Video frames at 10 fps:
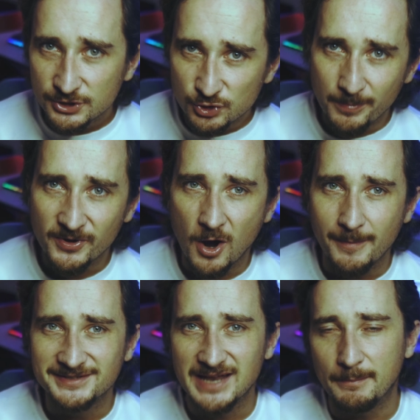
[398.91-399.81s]
Drop a
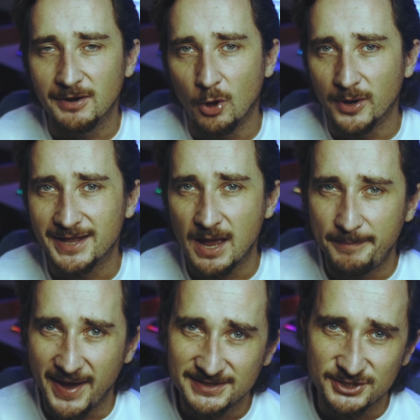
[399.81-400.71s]
comment down below and I'll get
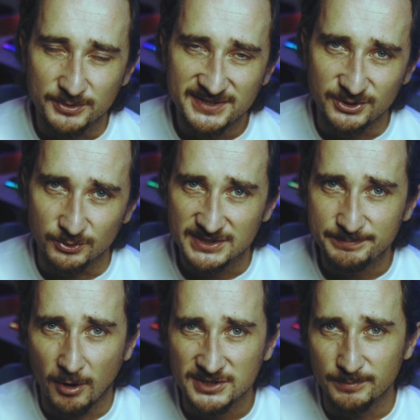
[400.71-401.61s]
back to you as soon as
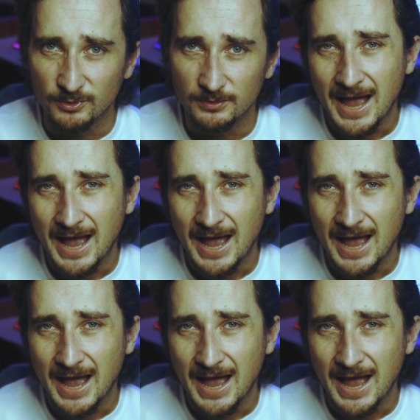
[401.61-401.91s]
possible.